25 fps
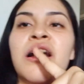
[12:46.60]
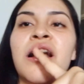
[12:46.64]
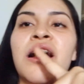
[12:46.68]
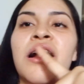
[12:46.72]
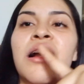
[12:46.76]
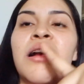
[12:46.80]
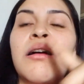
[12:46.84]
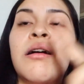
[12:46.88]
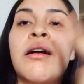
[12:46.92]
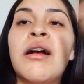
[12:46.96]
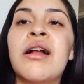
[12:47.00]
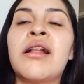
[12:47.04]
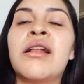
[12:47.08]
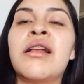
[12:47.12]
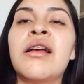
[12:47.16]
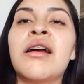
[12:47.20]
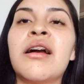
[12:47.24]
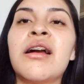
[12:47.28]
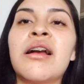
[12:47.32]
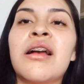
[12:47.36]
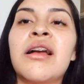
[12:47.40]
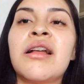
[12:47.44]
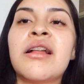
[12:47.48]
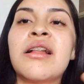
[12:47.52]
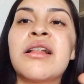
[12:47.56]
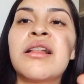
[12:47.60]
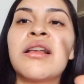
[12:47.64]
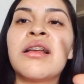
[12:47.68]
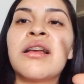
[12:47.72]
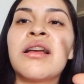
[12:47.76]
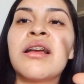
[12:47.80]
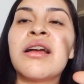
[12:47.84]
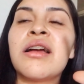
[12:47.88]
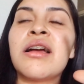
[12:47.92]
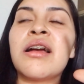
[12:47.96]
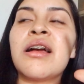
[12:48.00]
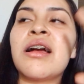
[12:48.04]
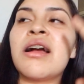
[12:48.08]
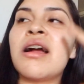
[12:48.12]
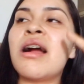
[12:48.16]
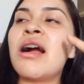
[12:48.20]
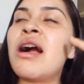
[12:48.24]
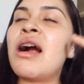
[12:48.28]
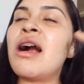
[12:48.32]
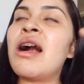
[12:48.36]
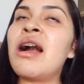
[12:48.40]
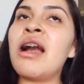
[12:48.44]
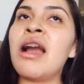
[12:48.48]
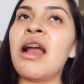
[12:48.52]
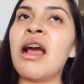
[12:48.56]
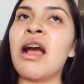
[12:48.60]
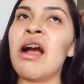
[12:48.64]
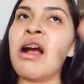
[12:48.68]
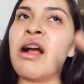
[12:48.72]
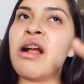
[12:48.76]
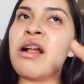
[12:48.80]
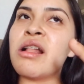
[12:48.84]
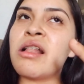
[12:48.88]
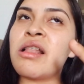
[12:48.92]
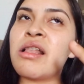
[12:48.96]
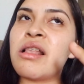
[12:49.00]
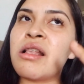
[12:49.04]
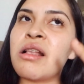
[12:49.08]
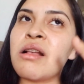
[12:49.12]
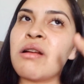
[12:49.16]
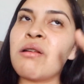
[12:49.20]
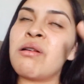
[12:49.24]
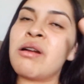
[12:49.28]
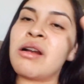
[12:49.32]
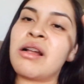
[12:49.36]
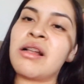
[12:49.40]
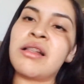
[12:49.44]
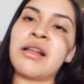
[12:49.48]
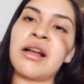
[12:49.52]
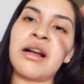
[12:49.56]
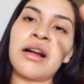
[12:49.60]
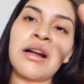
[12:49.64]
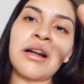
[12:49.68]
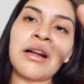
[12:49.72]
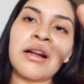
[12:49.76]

My tongue hits it and it hurts when I talk.